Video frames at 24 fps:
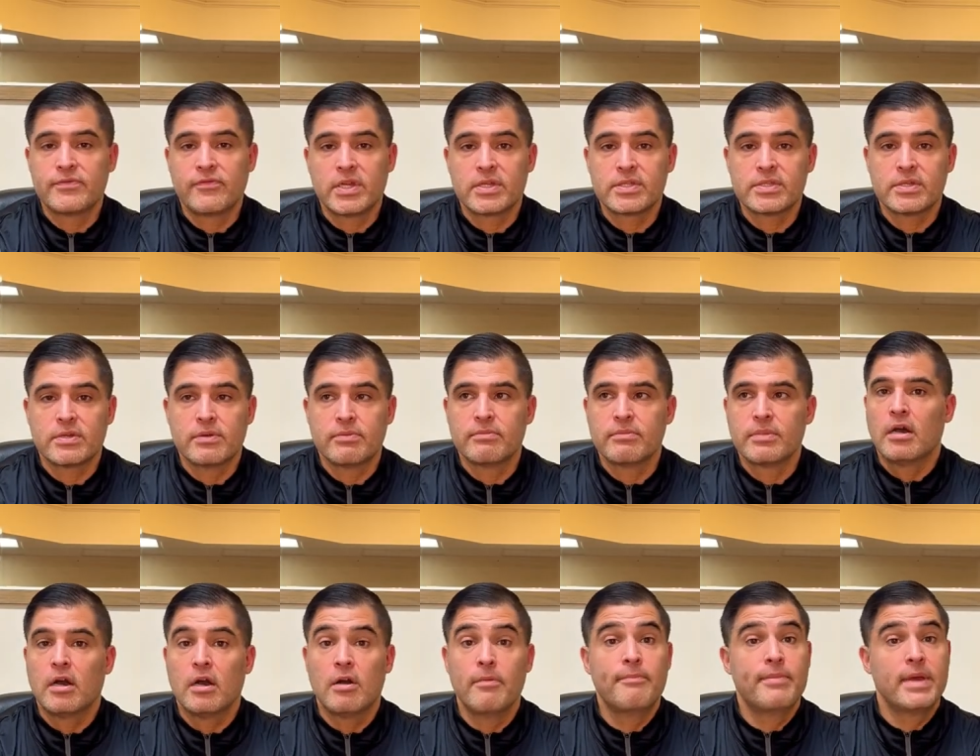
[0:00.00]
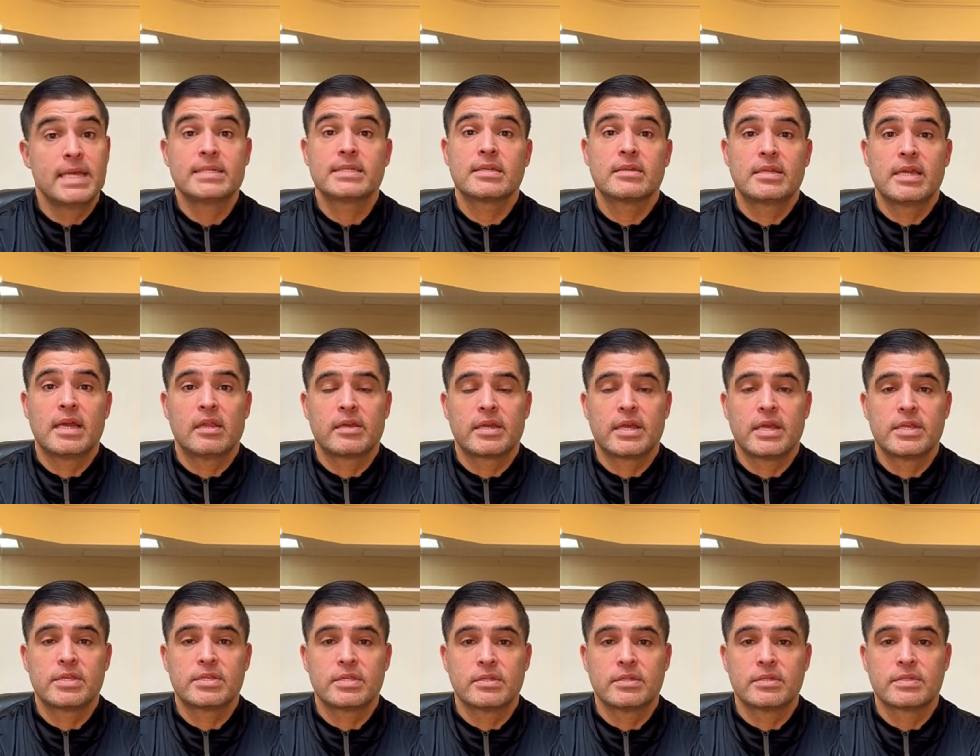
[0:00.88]
victim based on the
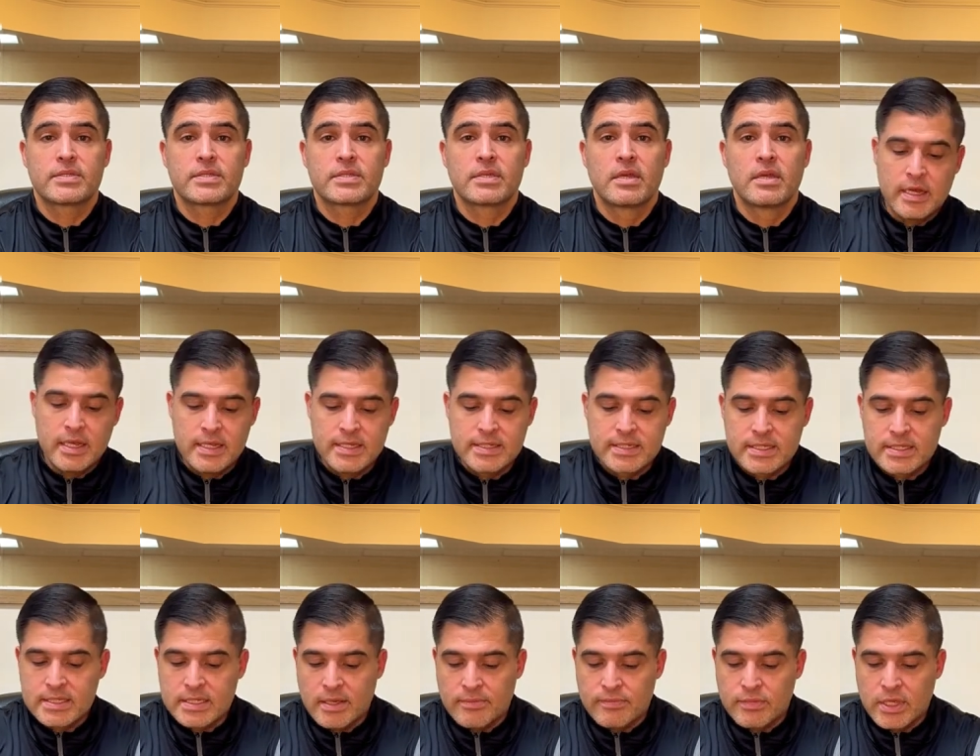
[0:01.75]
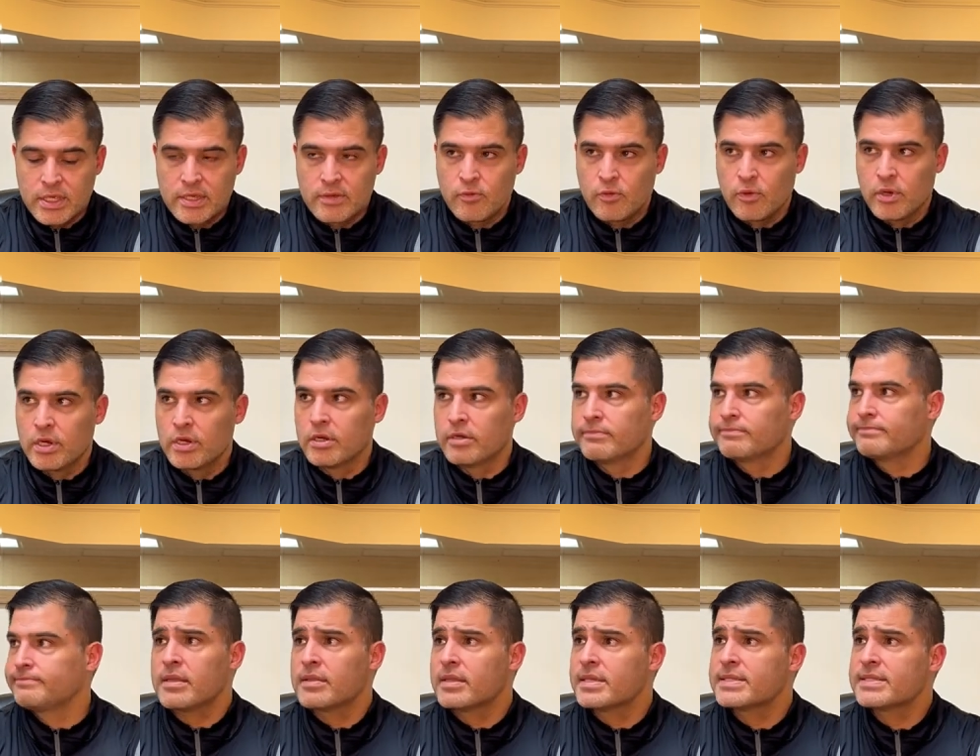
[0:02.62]
allegations? Is it something
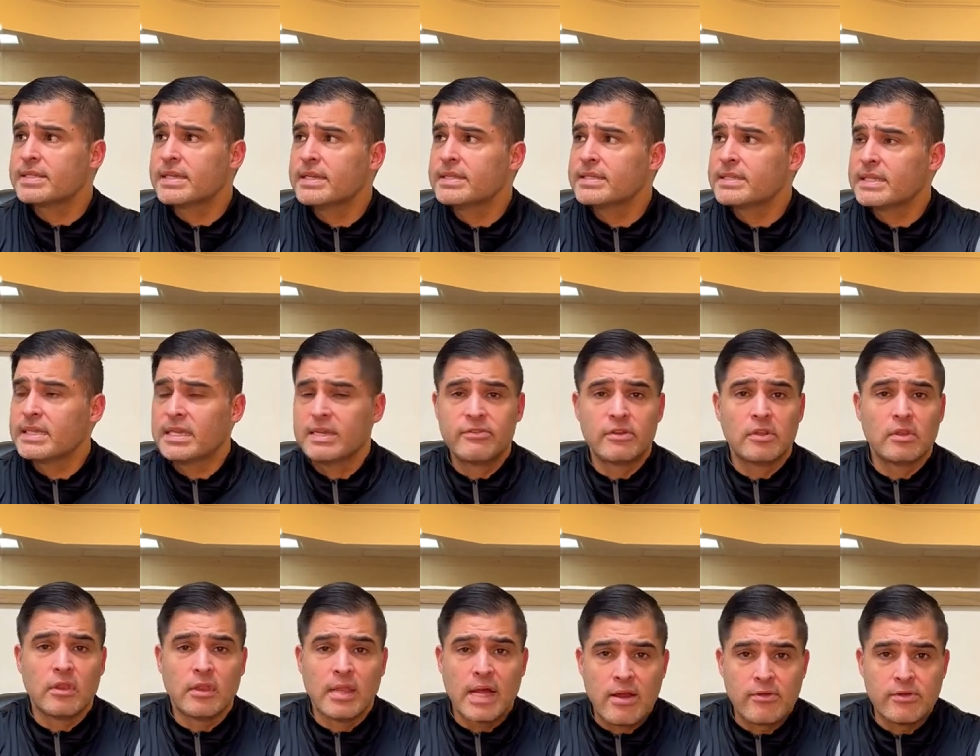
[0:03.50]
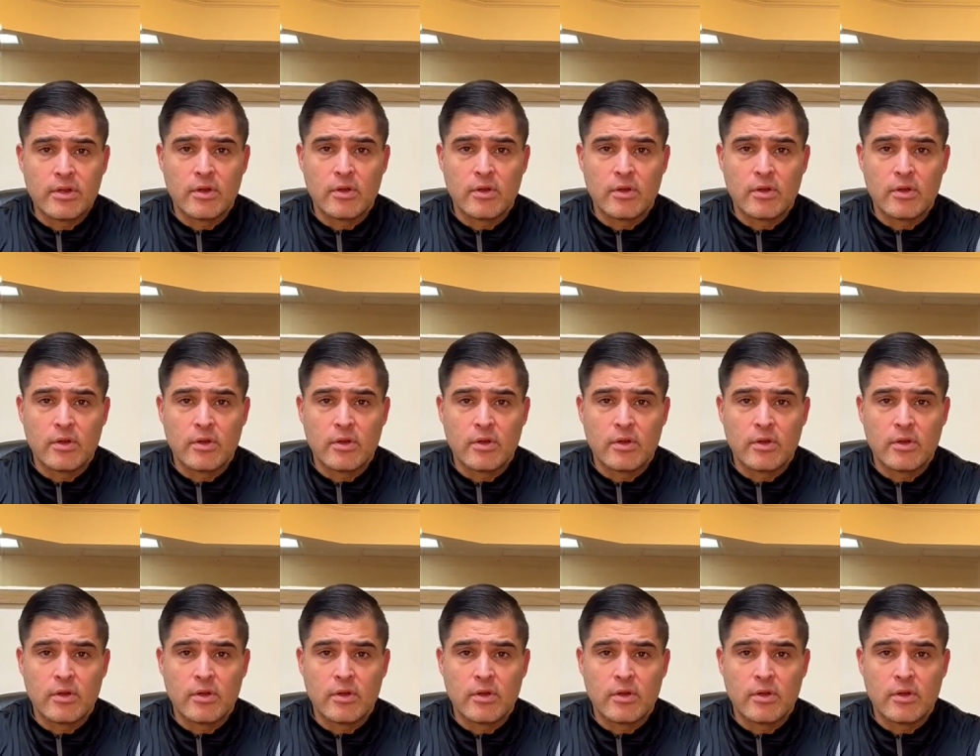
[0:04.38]
where the state's even allowed to